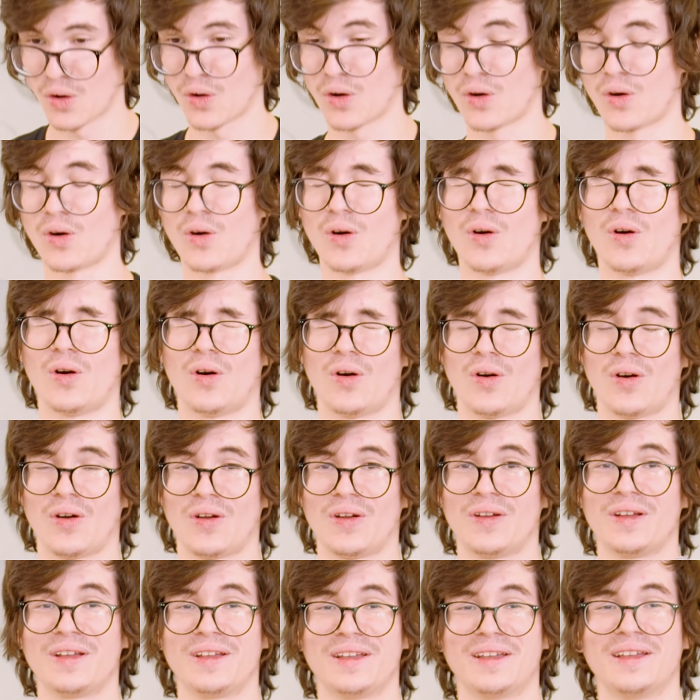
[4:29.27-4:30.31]
Oh.
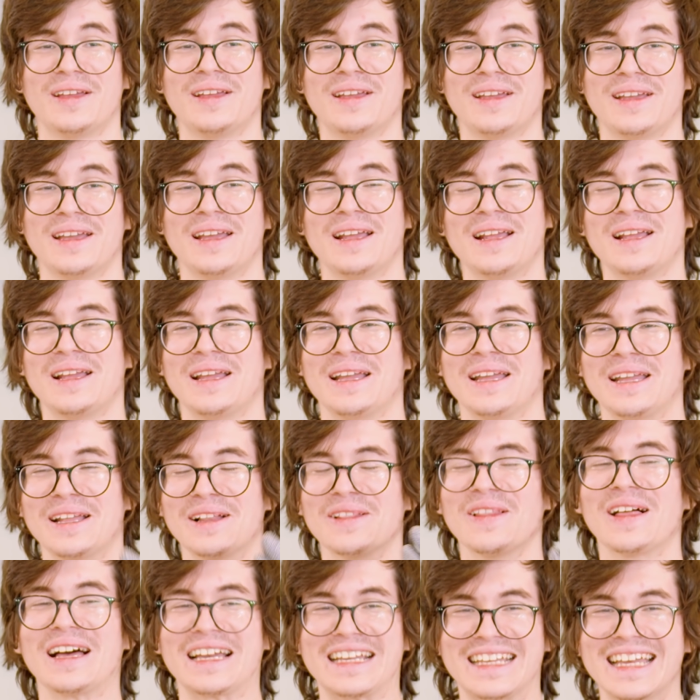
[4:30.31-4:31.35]
It
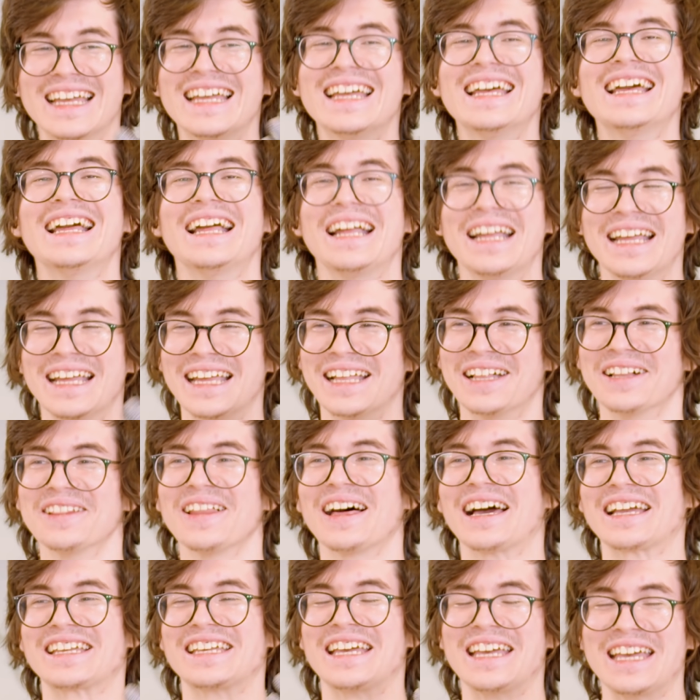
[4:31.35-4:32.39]
like, it
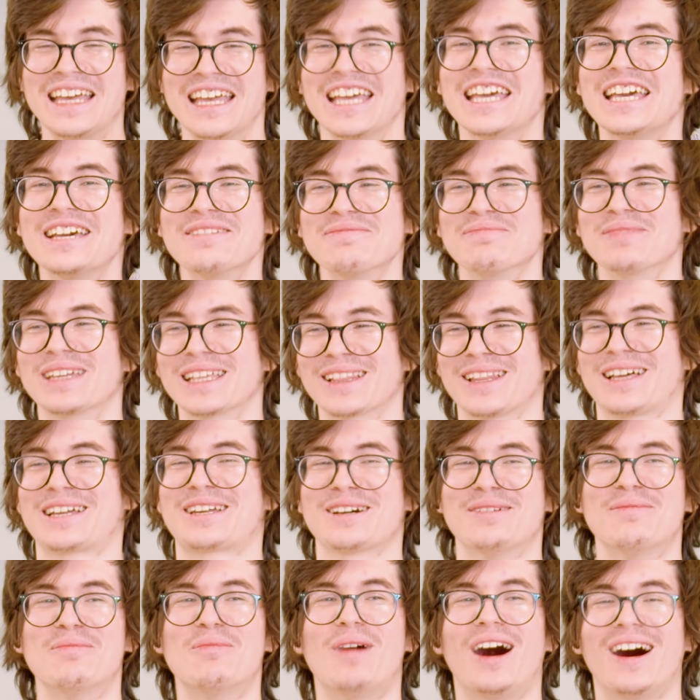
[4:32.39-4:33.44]
like hit me
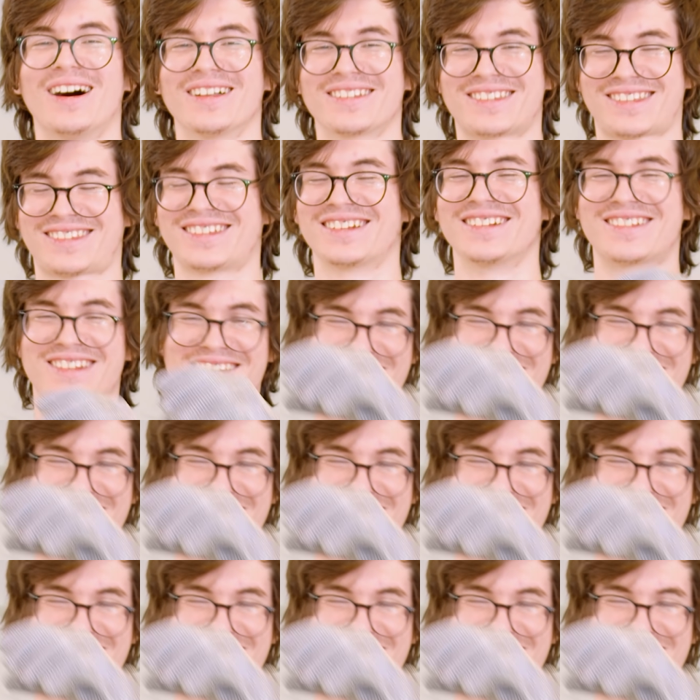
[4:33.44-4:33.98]
like a monster